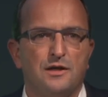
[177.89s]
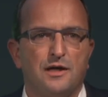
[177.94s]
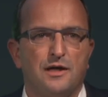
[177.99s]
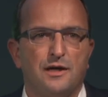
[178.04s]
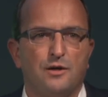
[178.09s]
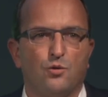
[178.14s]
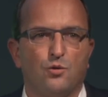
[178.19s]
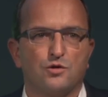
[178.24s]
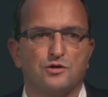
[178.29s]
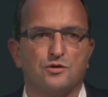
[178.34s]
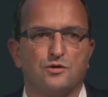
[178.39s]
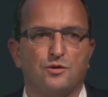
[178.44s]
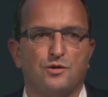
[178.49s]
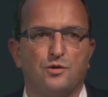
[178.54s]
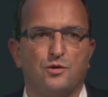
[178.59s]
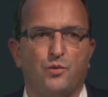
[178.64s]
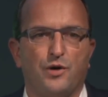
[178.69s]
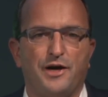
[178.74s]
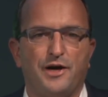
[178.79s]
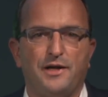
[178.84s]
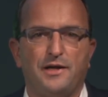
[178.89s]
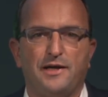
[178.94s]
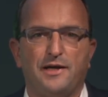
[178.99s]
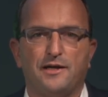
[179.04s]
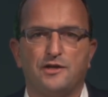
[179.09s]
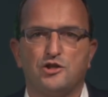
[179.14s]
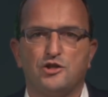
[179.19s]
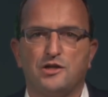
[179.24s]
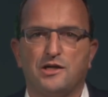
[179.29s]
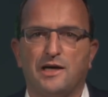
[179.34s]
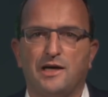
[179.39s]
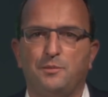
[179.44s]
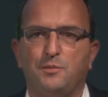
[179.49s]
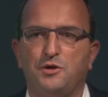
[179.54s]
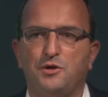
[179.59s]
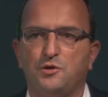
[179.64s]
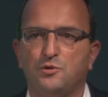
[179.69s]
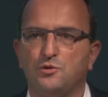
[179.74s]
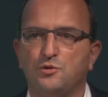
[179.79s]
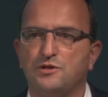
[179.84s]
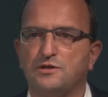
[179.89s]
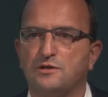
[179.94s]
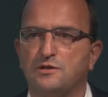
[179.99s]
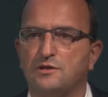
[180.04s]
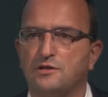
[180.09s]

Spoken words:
and also in the way the energy can be used